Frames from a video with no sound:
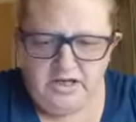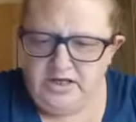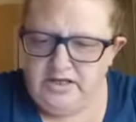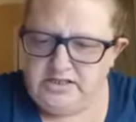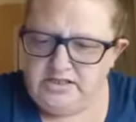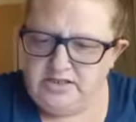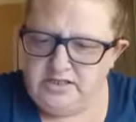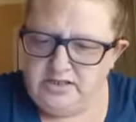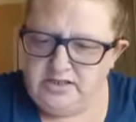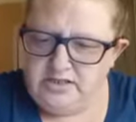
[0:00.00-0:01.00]
it
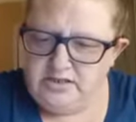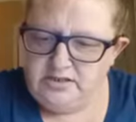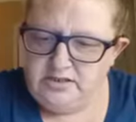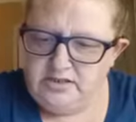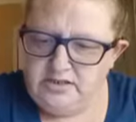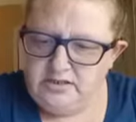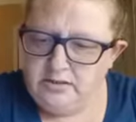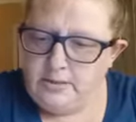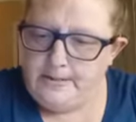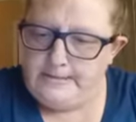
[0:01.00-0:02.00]
says
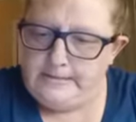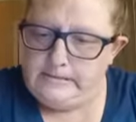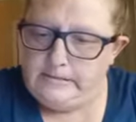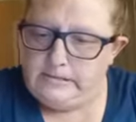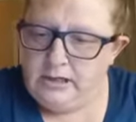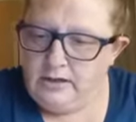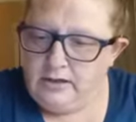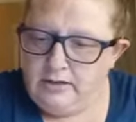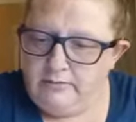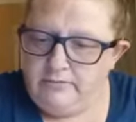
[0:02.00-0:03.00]

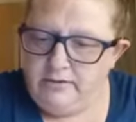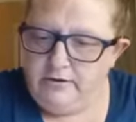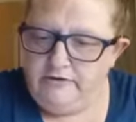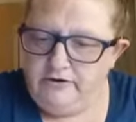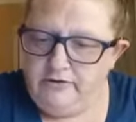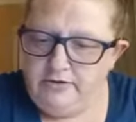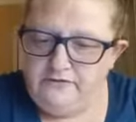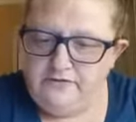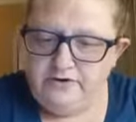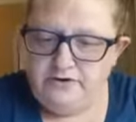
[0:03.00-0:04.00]
memory foam
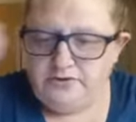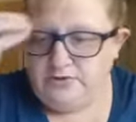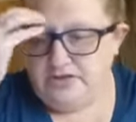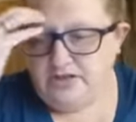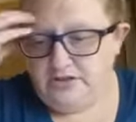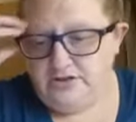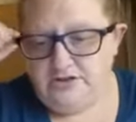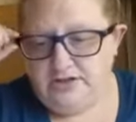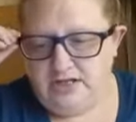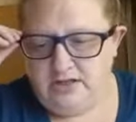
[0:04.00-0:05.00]
infused with signature
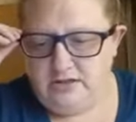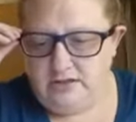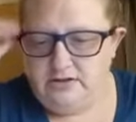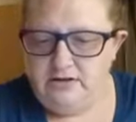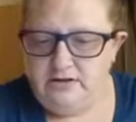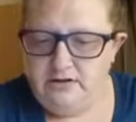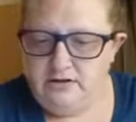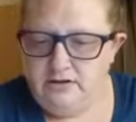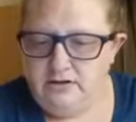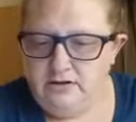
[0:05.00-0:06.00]
scent,
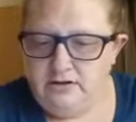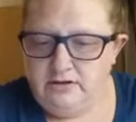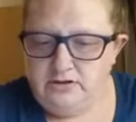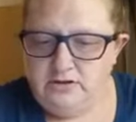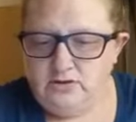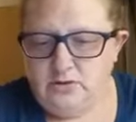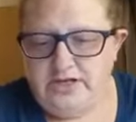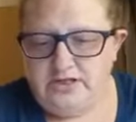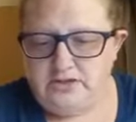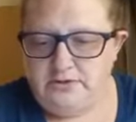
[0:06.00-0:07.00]

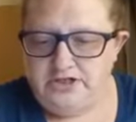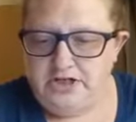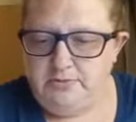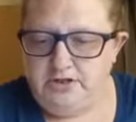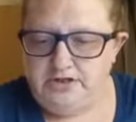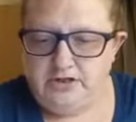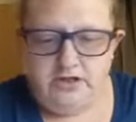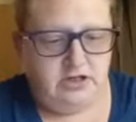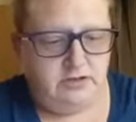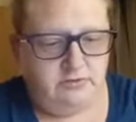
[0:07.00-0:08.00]
sweet, squishy, plush
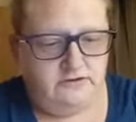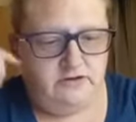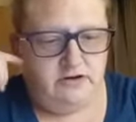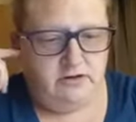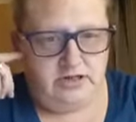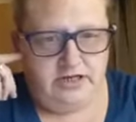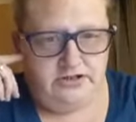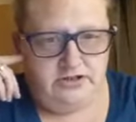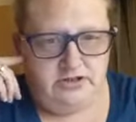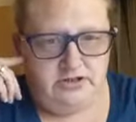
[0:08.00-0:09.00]
collectibles for all
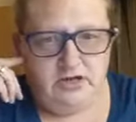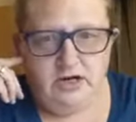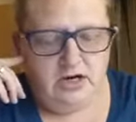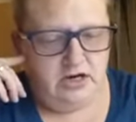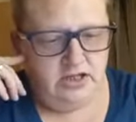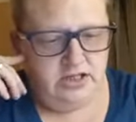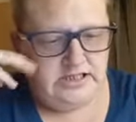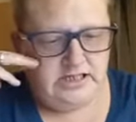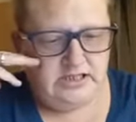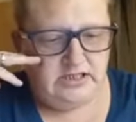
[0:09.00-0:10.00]
ages. All it
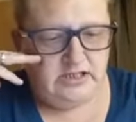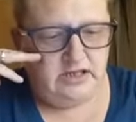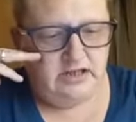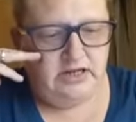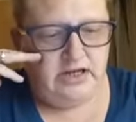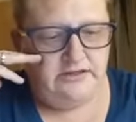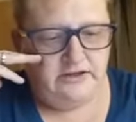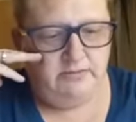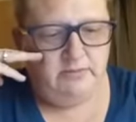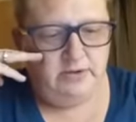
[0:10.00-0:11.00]
says is holiday
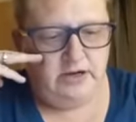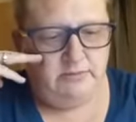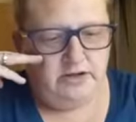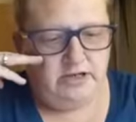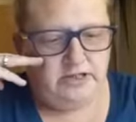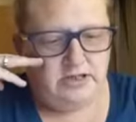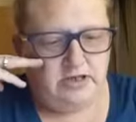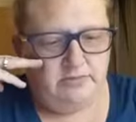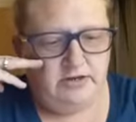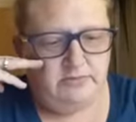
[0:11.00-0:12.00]
themed Bitty Buddies
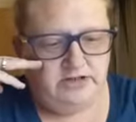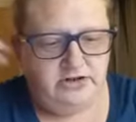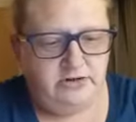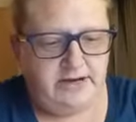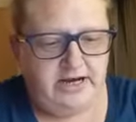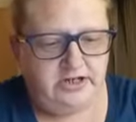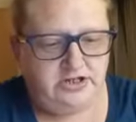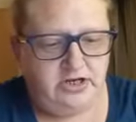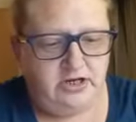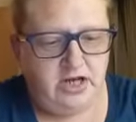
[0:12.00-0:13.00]
come in mystery
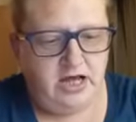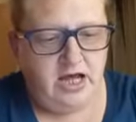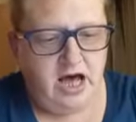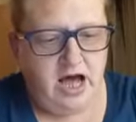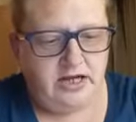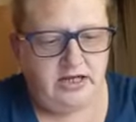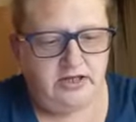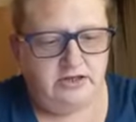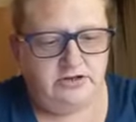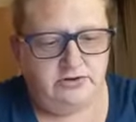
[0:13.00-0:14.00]
packaging,
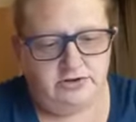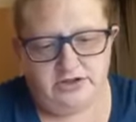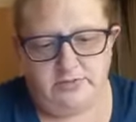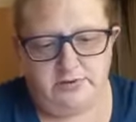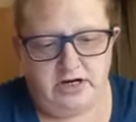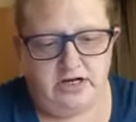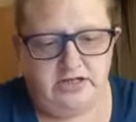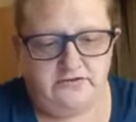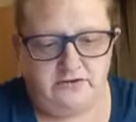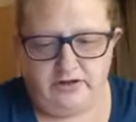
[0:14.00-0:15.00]
adding to the
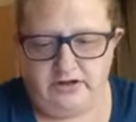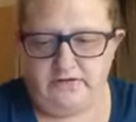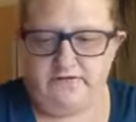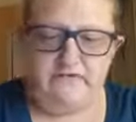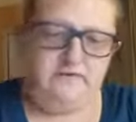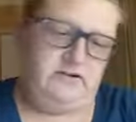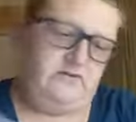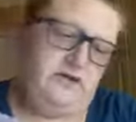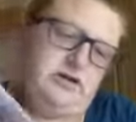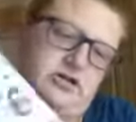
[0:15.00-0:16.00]
surprise for the gift of
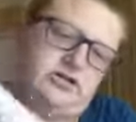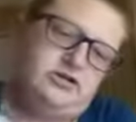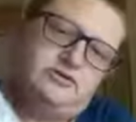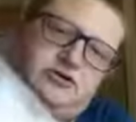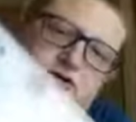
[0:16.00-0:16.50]
giving. And it shows the